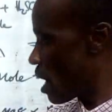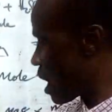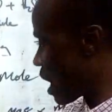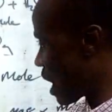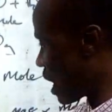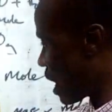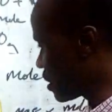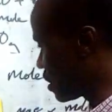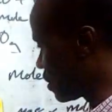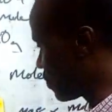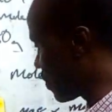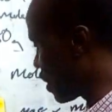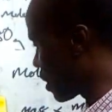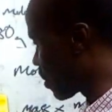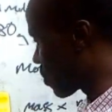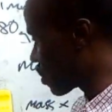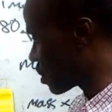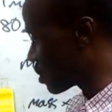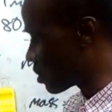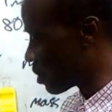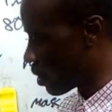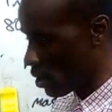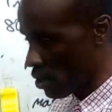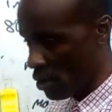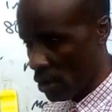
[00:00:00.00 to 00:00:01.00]
And this very
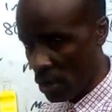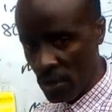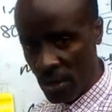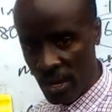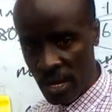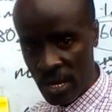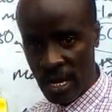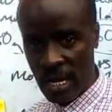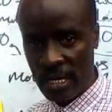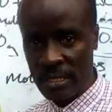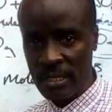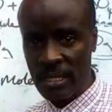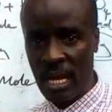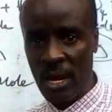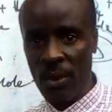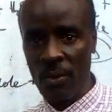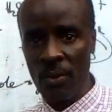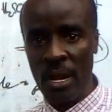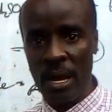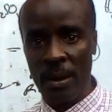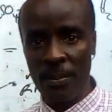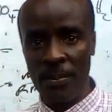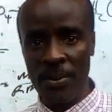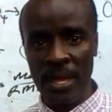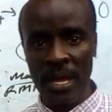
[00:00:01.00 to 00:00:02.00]
question you're looking at now
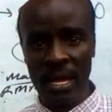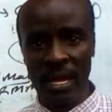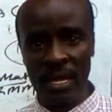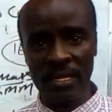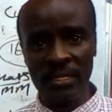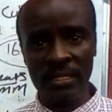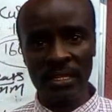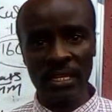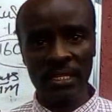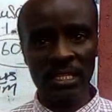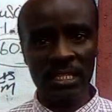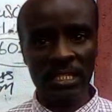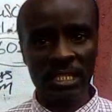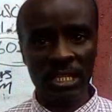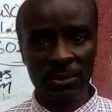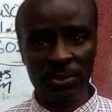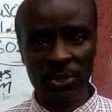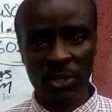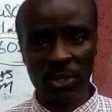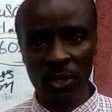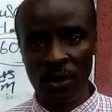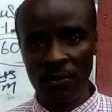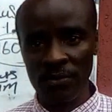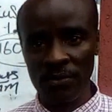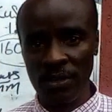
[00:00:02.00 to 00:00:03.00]
will appear in the
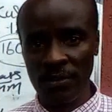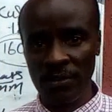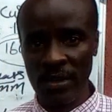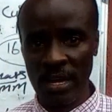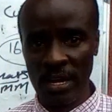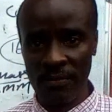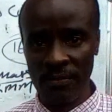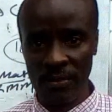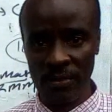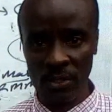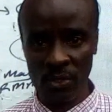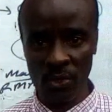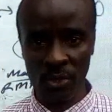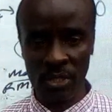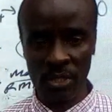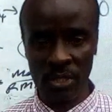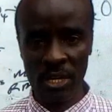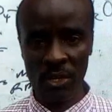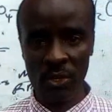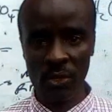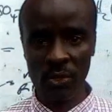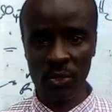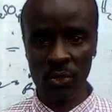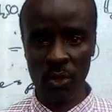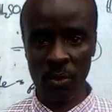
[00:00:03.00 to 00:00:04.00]
description of the very video.
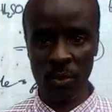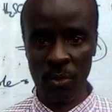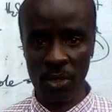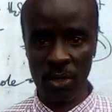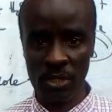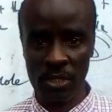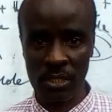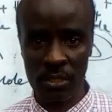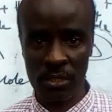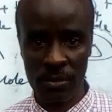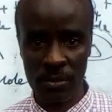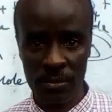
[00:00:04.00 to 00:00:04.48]
Thank you so much.